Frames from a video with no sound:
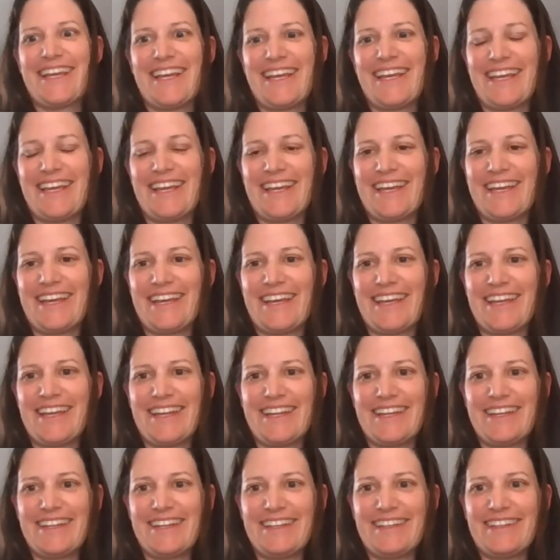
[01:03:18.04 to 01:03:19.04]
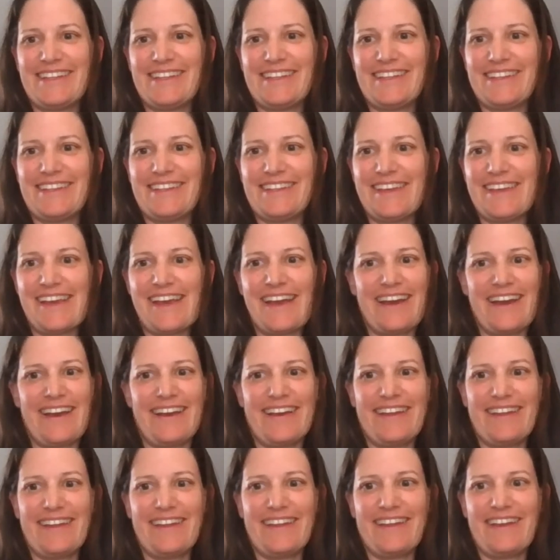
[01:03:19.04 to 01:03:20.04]
and yeah,
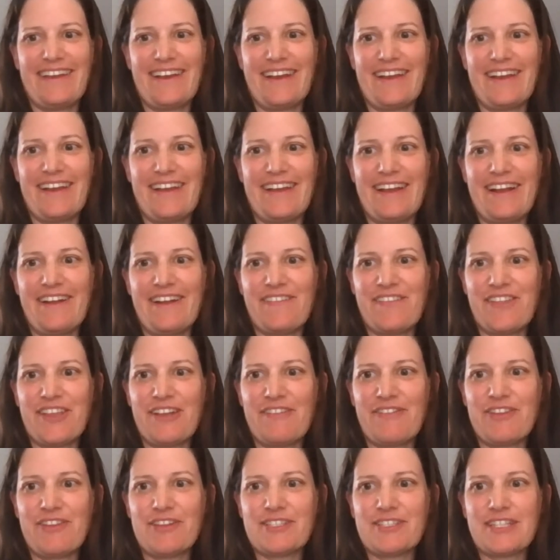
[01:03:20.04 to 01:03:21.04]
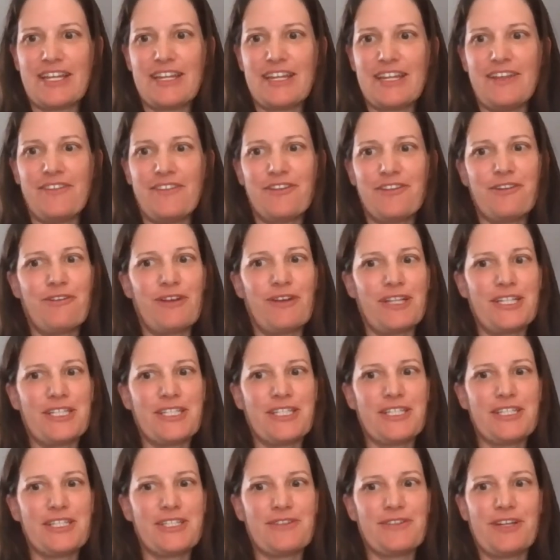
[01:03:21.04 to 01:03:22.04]
if there's any other
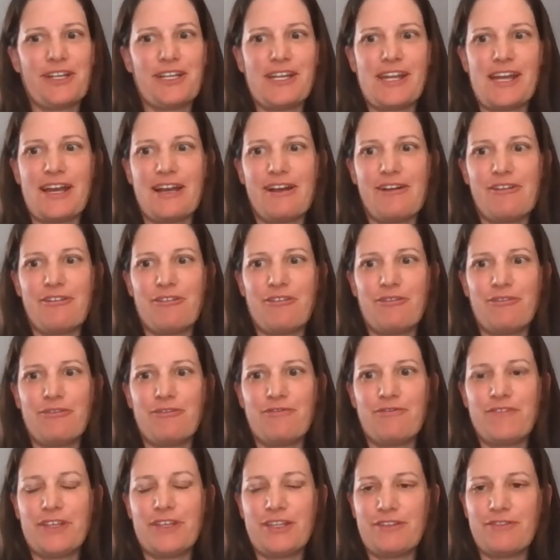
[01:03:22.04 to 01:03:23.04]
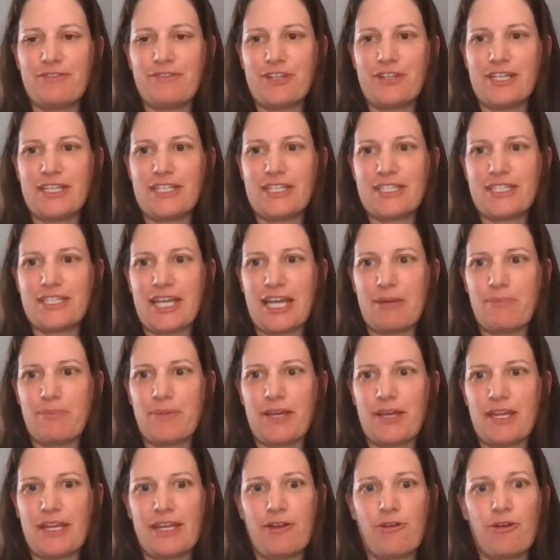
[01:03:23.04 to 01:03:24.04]
questions right now, feel free to type
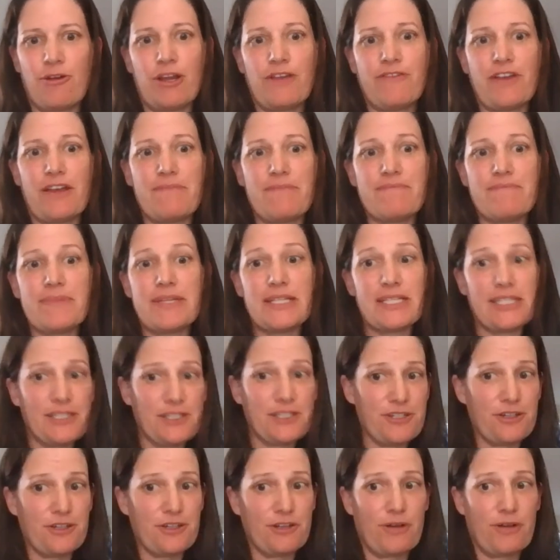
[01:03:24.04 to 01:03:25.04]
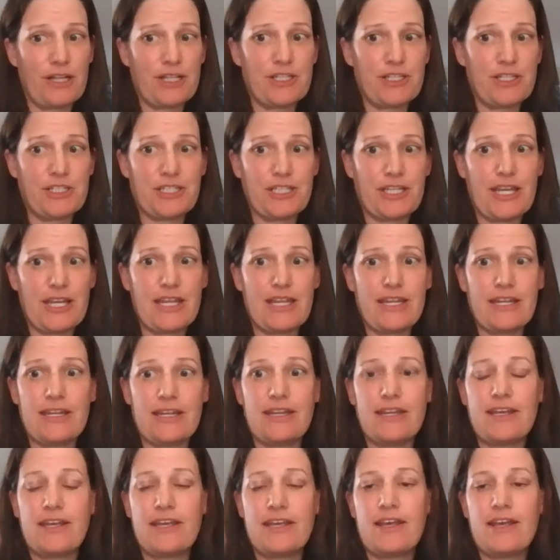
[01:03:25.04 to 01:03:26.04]
in, or if I missed your question,
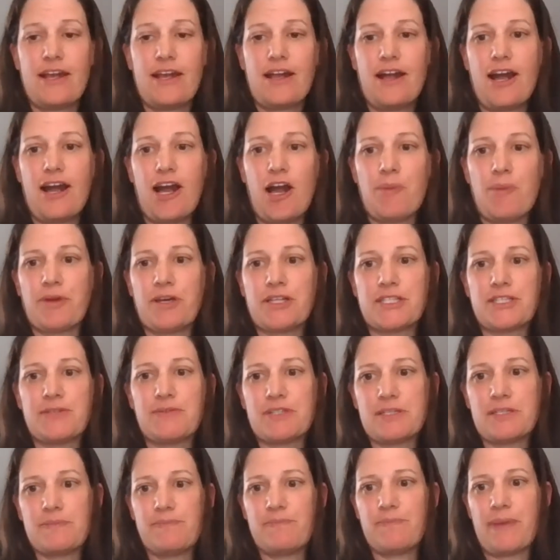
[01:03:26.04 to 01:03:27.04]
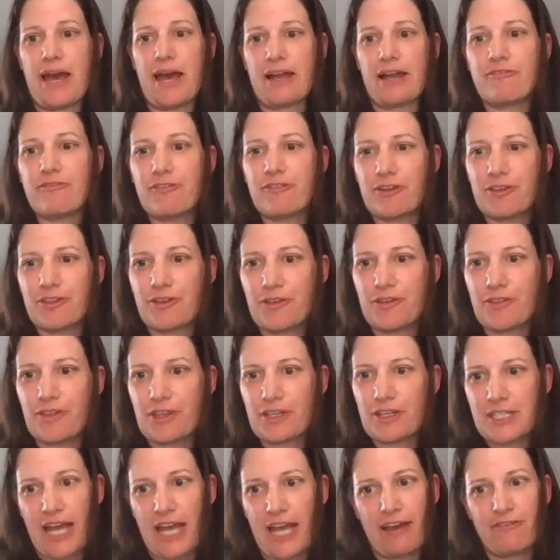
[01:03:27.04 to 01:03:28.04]
because um, it was back further in the
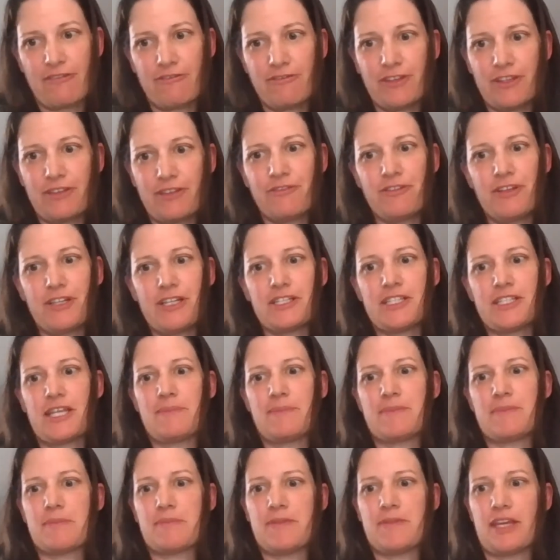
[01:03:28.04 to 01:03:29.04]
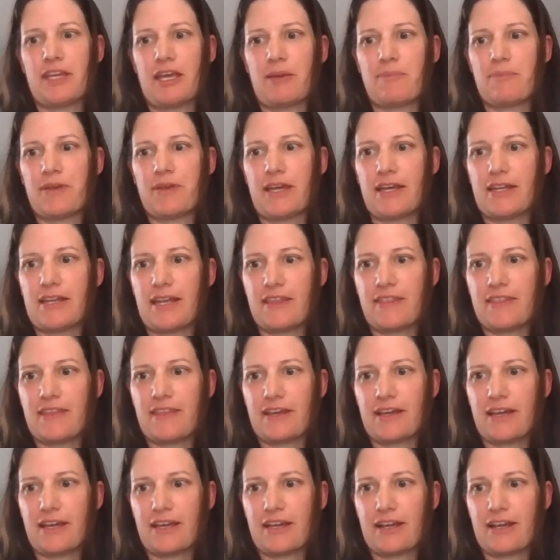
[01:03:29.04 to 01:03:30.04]
chat. Feel free to type something up again. I
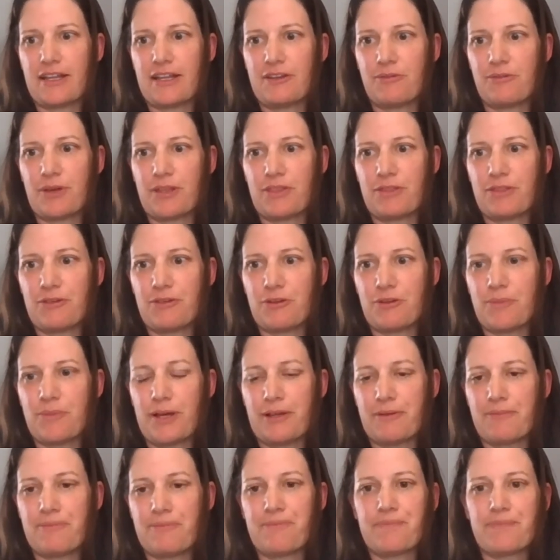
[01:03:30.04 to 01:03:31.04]
think I kind of went through, but